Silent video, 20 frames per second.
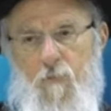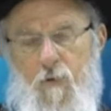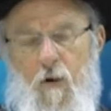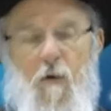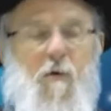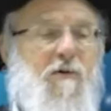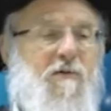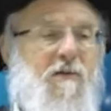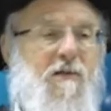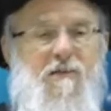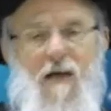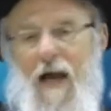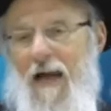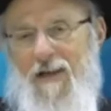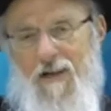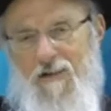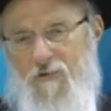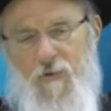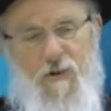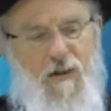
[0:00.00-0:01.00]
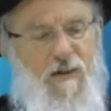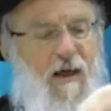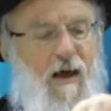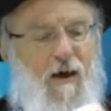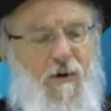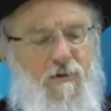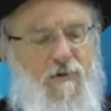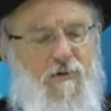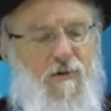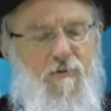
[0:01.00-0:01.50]
Oh, it's, it's, I can't do that
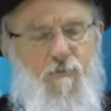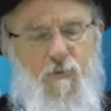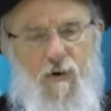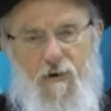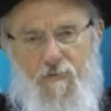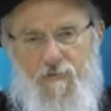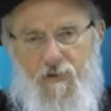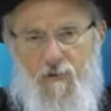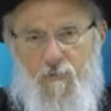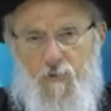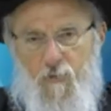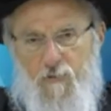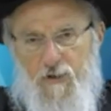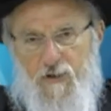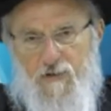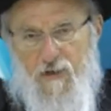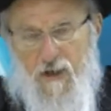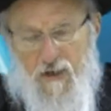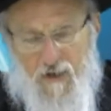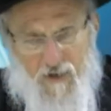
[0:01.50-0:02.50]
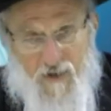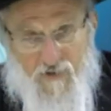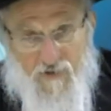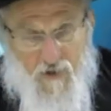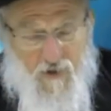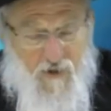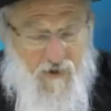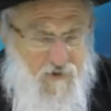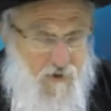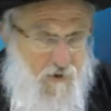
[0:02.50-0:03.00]
now. Uh, we have five more minutes. I, it's,
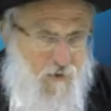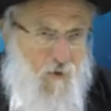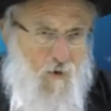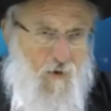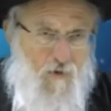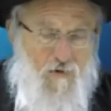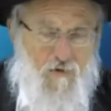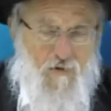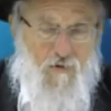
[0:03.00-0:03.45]
a, it's, a, long,